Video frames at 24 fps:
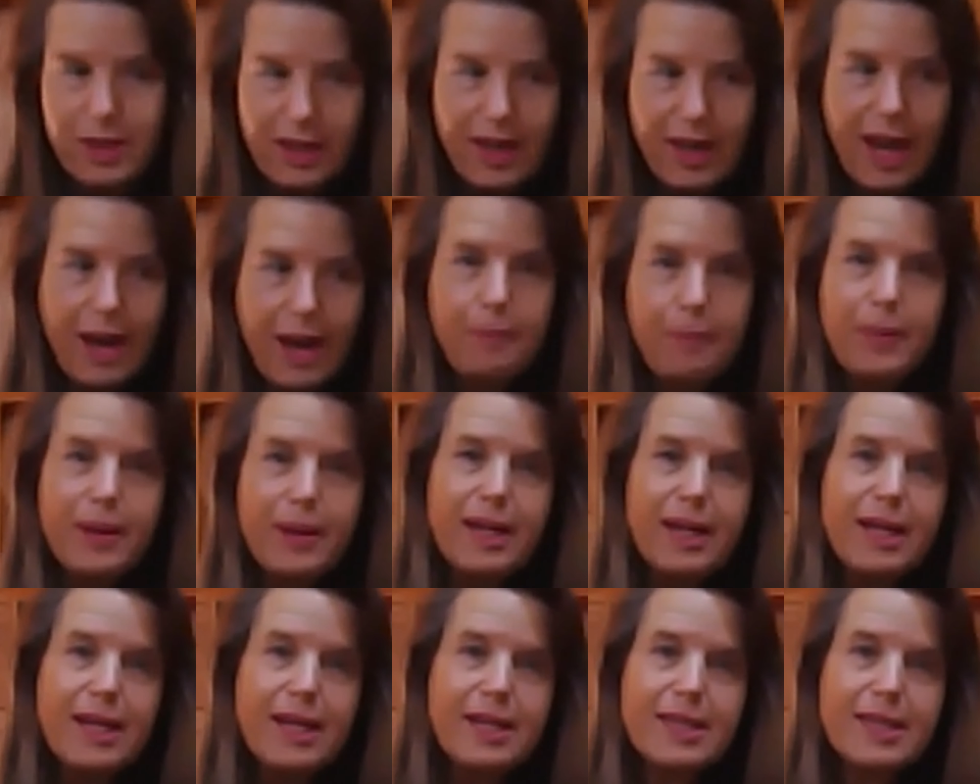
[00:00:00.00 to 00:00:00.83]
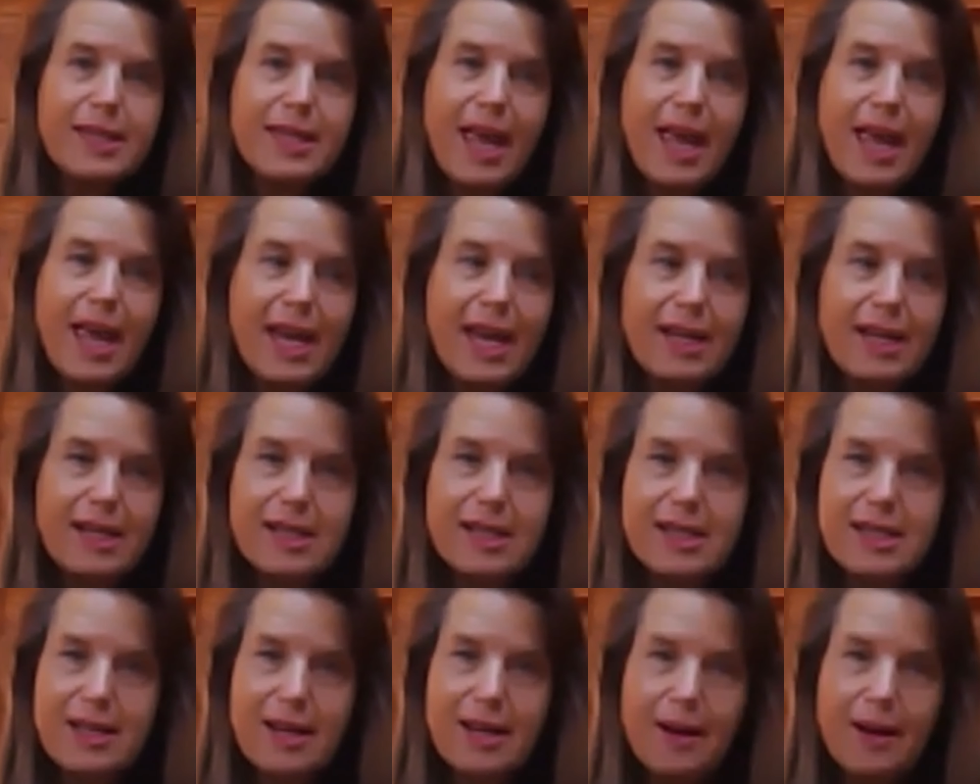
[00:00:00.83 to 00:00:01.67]
companies,
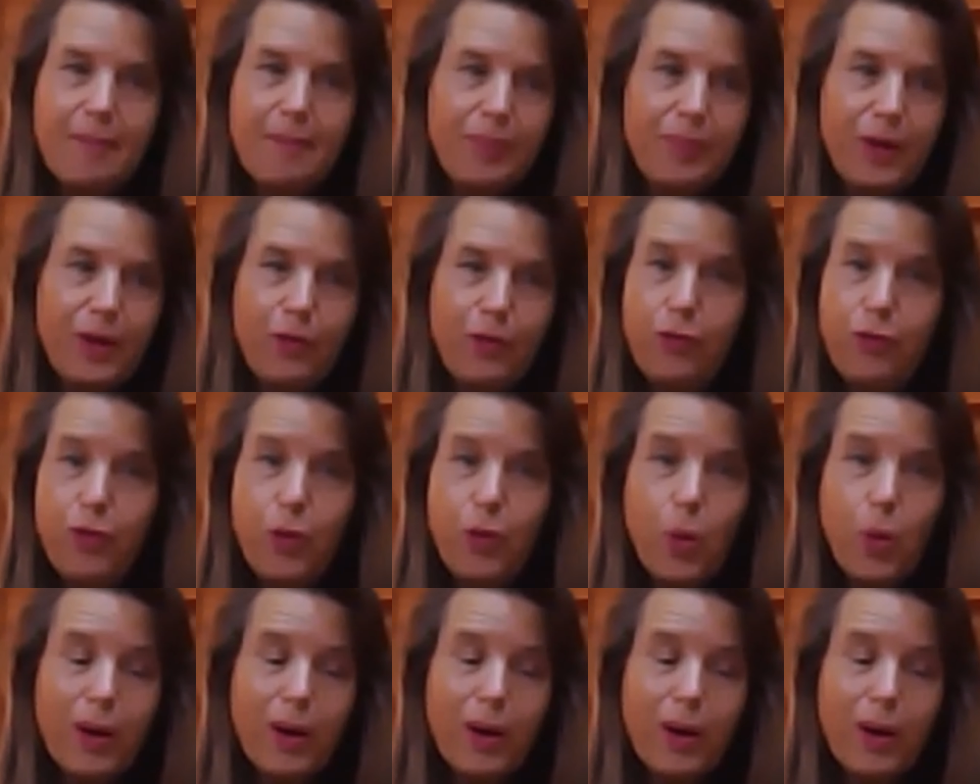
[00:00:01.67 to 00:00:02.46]
and for